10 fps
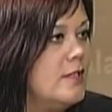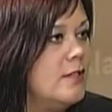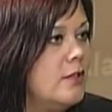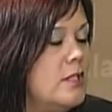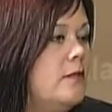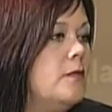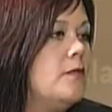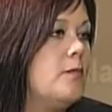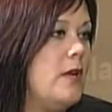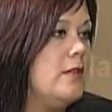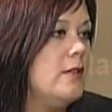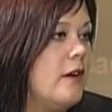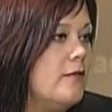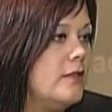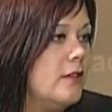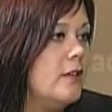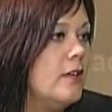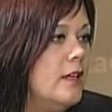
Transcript: She's our Chief Information Officer.